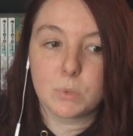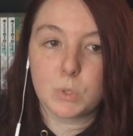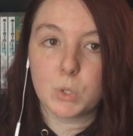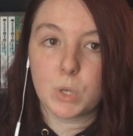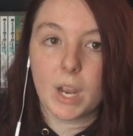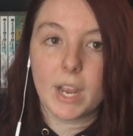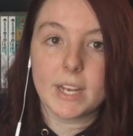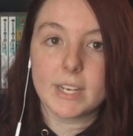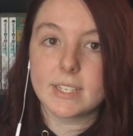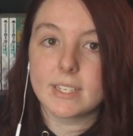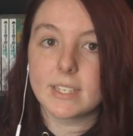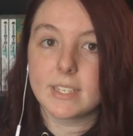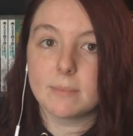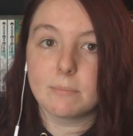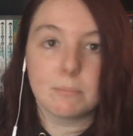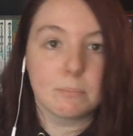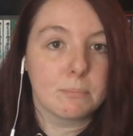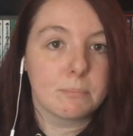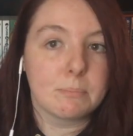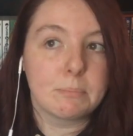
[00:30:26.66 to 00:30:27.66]
trying to
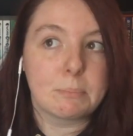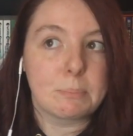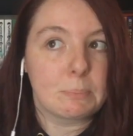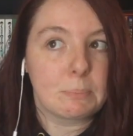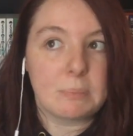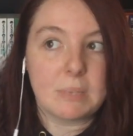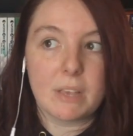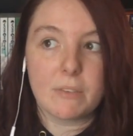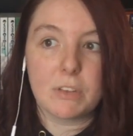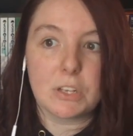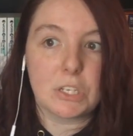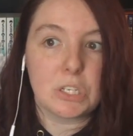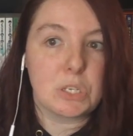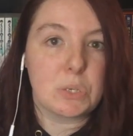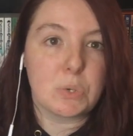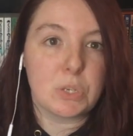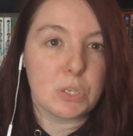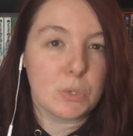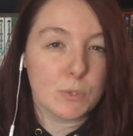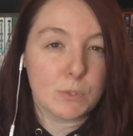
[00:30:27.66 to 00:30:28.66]
give it
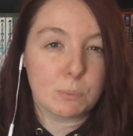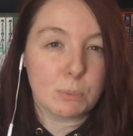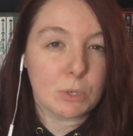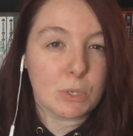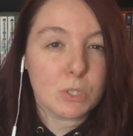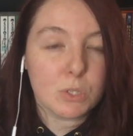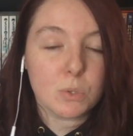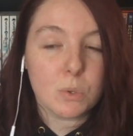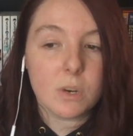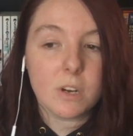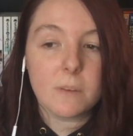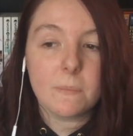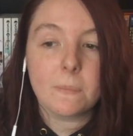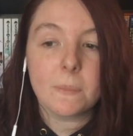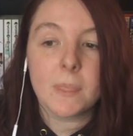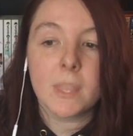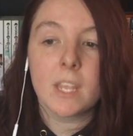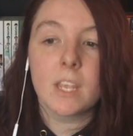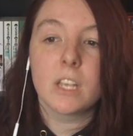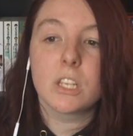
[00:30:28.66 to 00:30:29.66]
to a used bookstore.
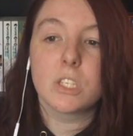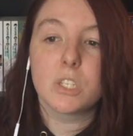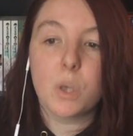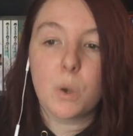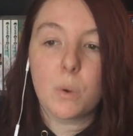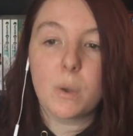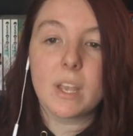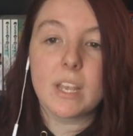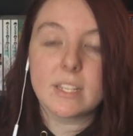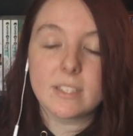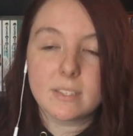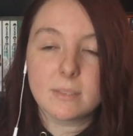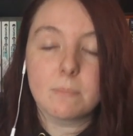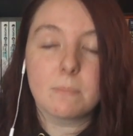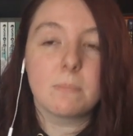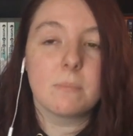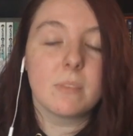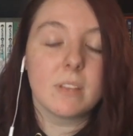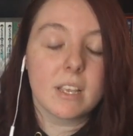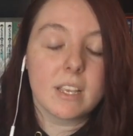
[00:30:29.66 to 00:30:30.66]
So it's
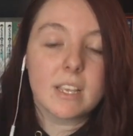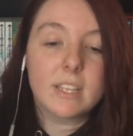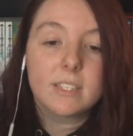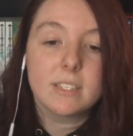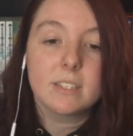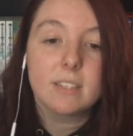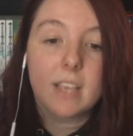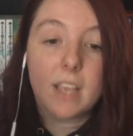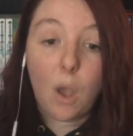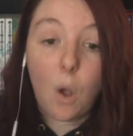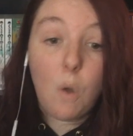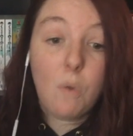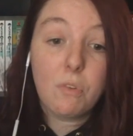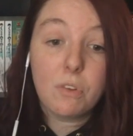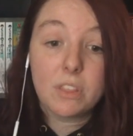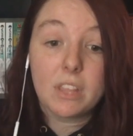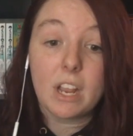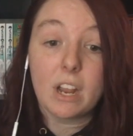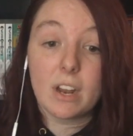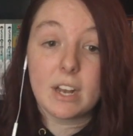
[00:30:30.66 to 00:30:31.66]
it's
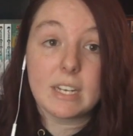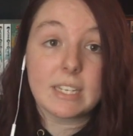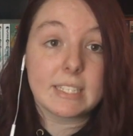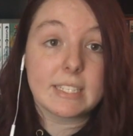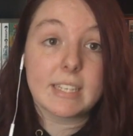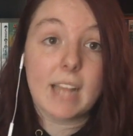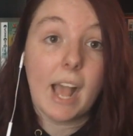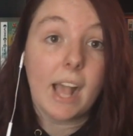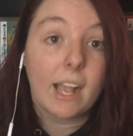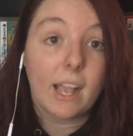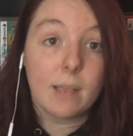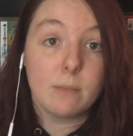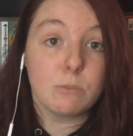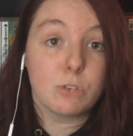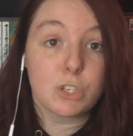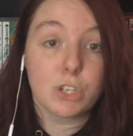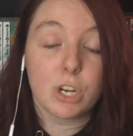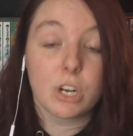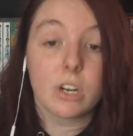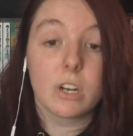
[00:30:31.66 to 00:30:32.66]
over there in a stack, I'm
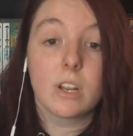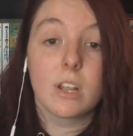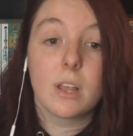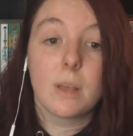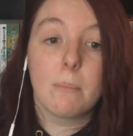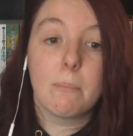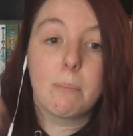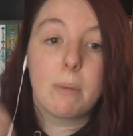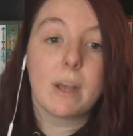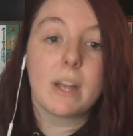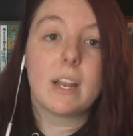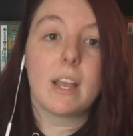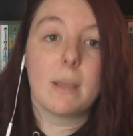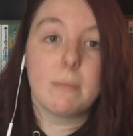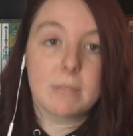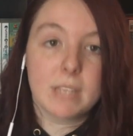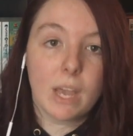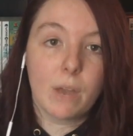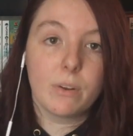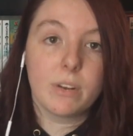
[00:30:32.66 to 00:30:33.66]
sure, but
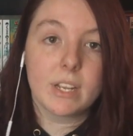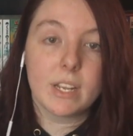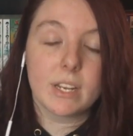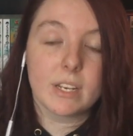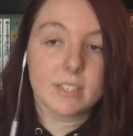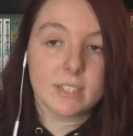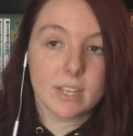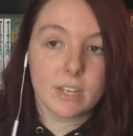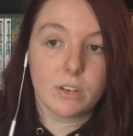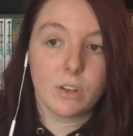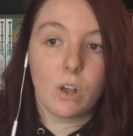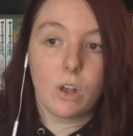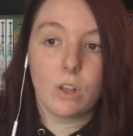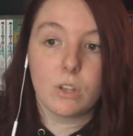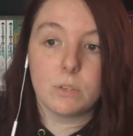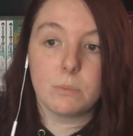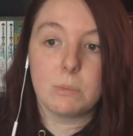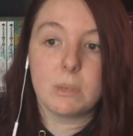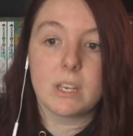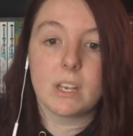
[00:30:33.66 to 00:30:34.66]
I'm counting it as
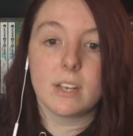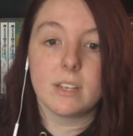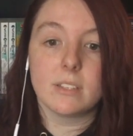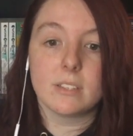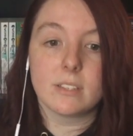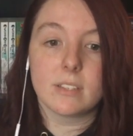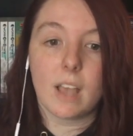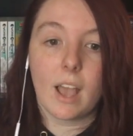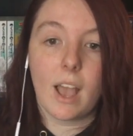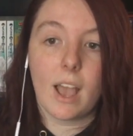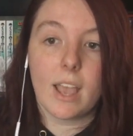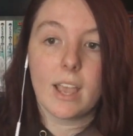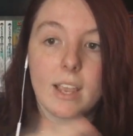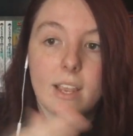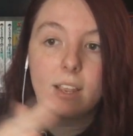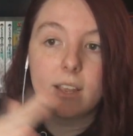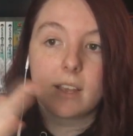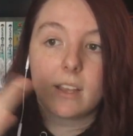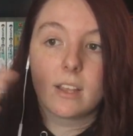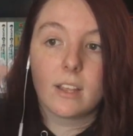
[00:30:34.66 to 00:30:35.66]
unhauled because
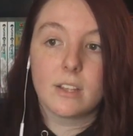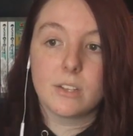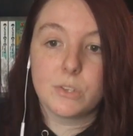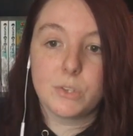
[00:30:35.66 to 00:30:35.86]
I